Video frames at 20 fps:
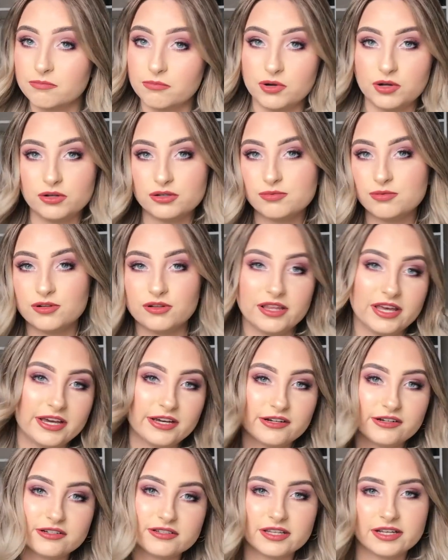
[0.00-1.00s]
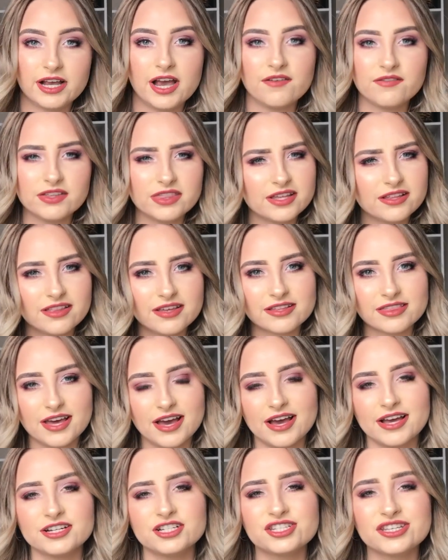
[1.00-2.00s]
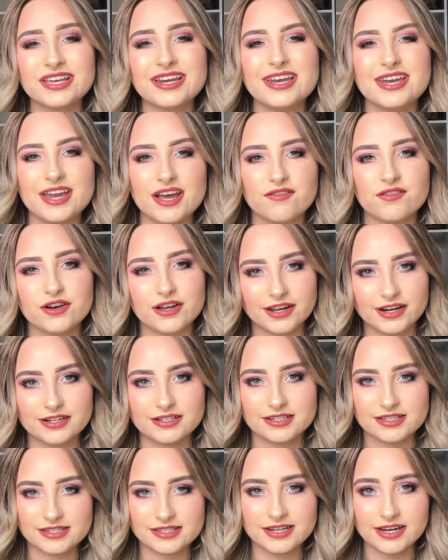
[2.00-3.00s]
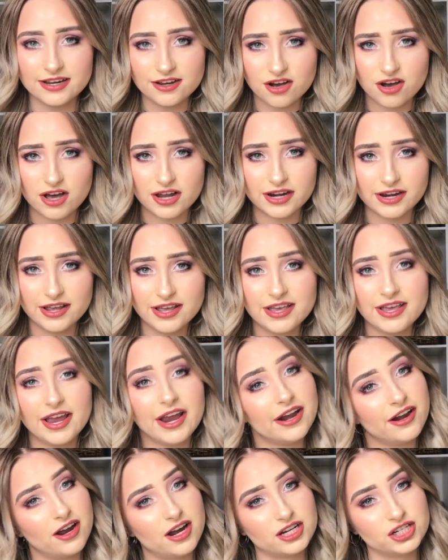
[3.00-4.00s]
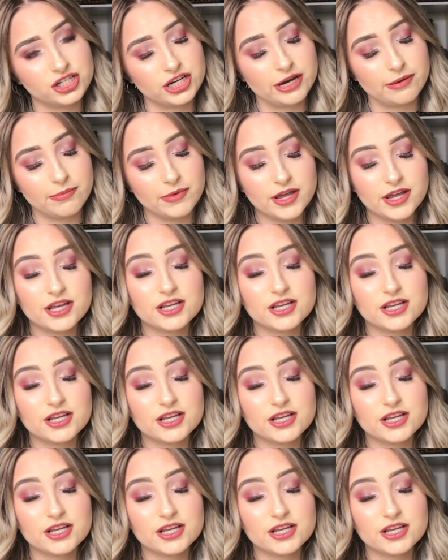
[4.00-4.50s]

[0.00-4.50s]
multiple layers, like everything like that, I just can never get it to stay on and not chip.